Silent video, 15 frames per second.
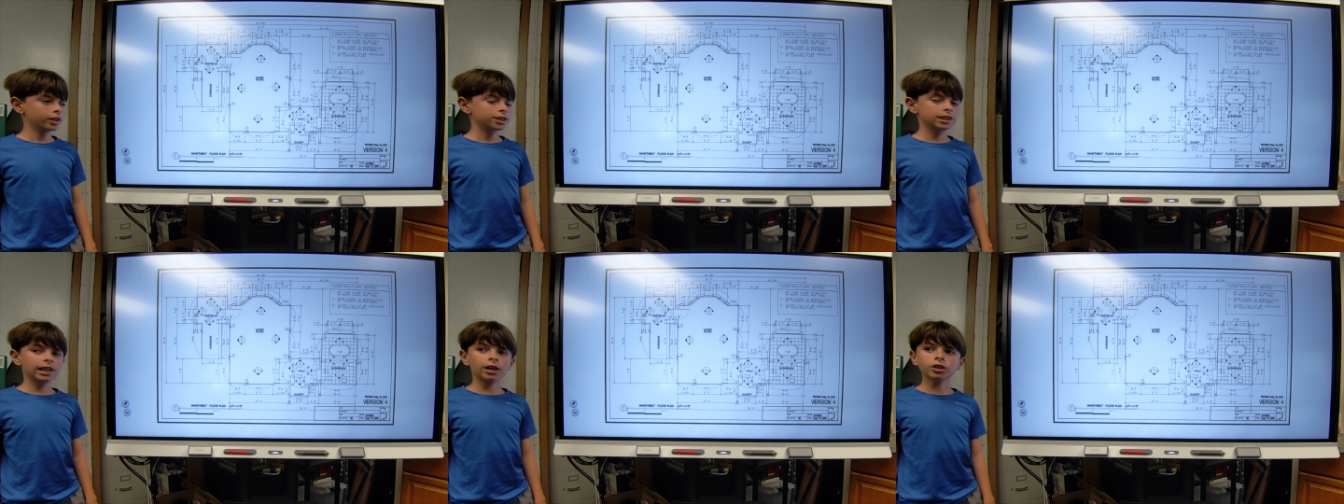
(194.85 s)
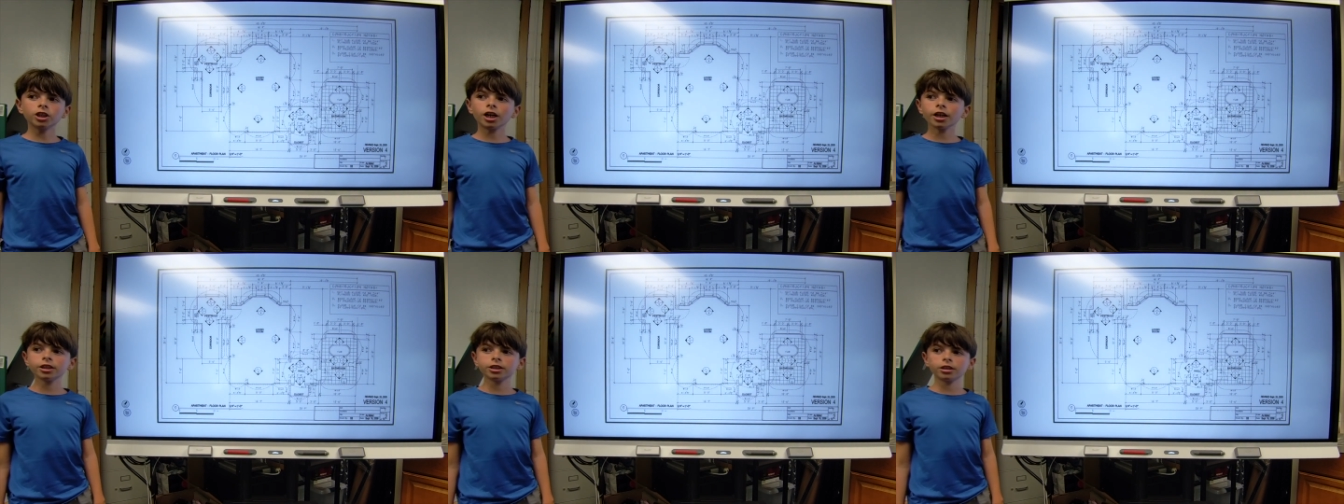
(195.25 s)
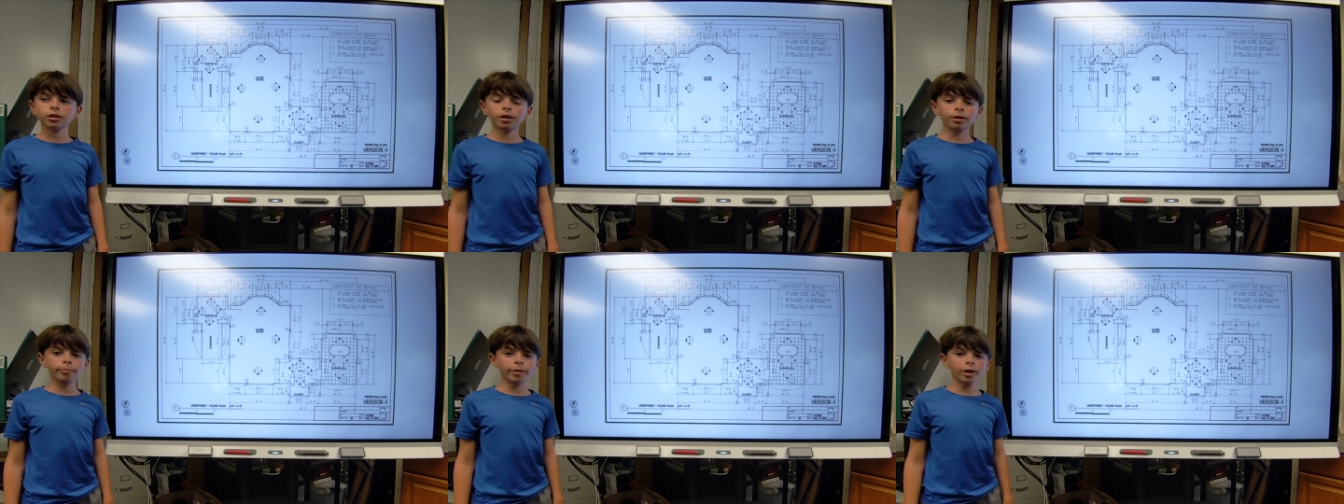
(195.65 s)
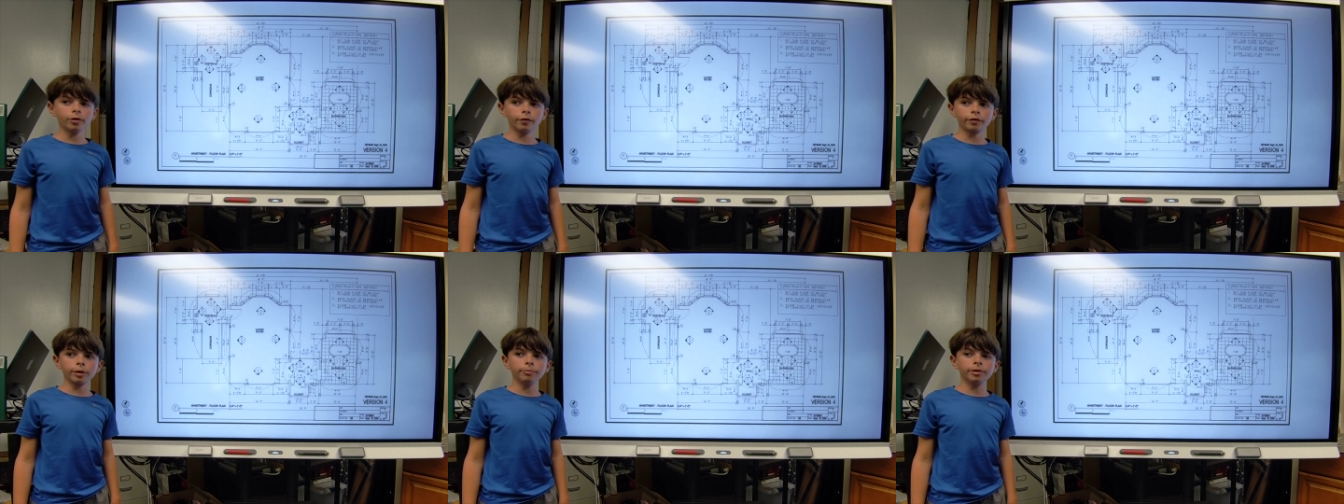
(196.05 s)
Scale drawings are made
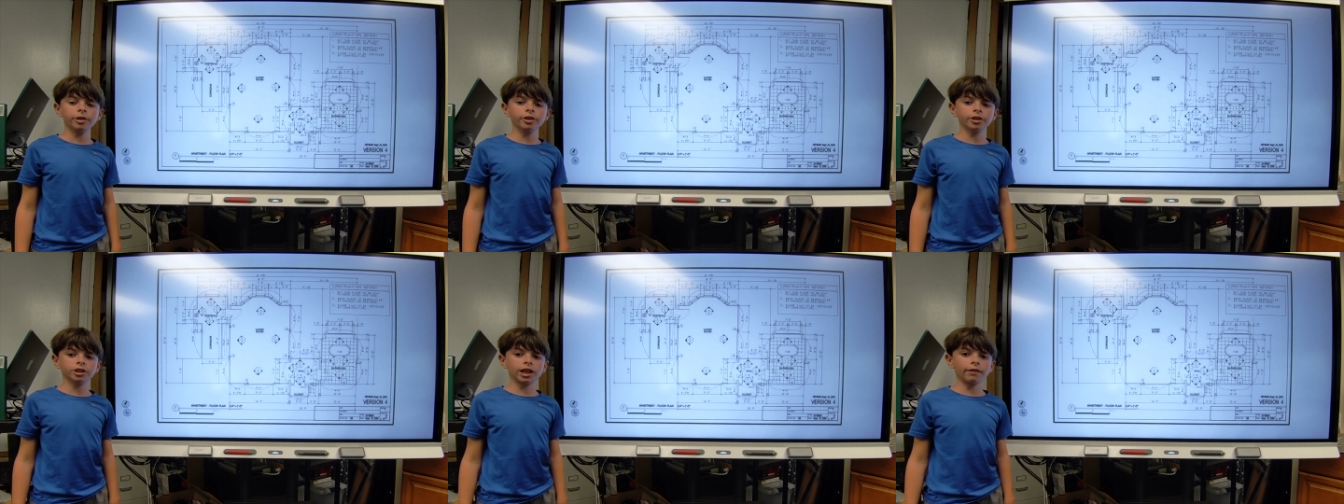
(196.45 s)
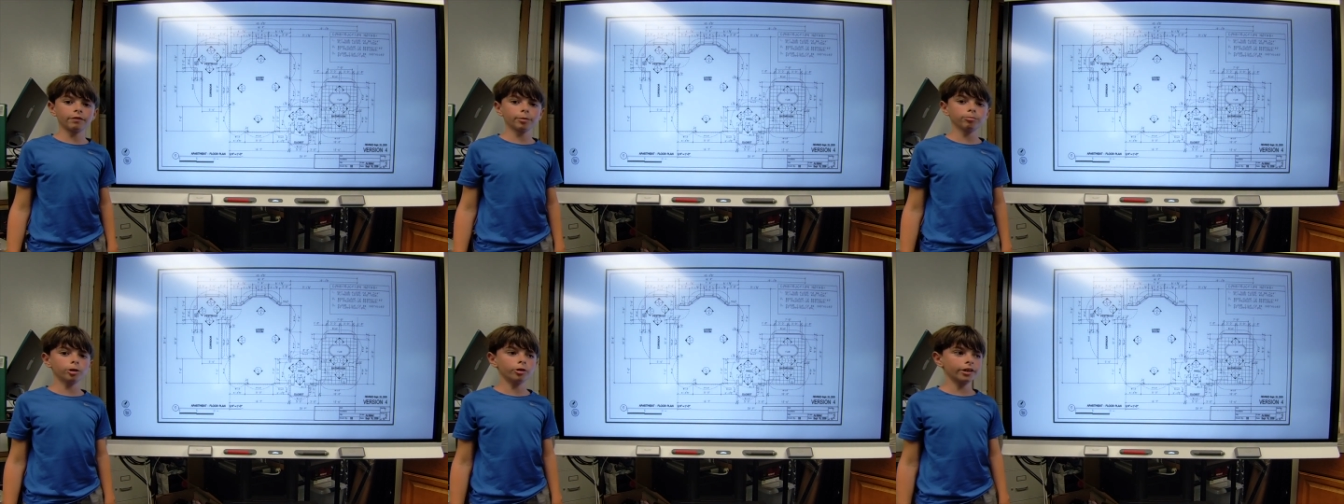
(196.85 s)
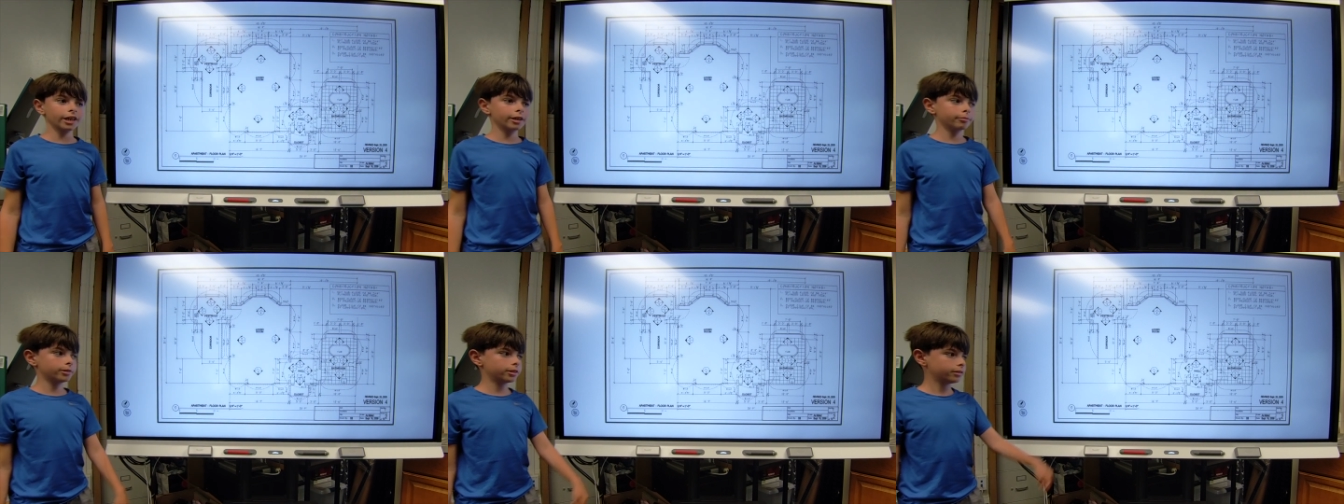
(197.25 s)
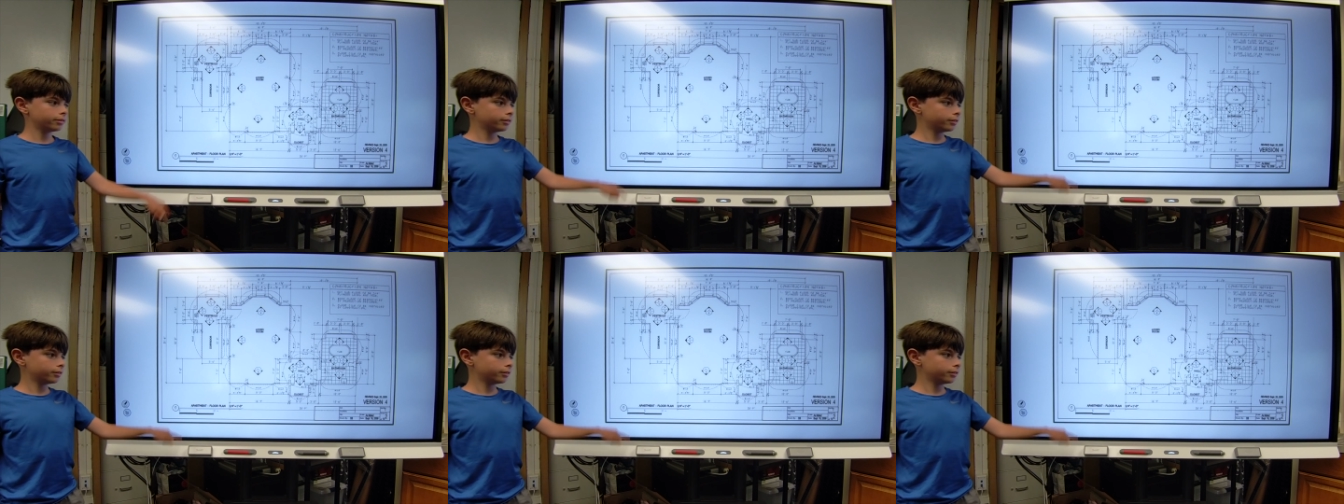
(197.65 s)
with computer drafting programs.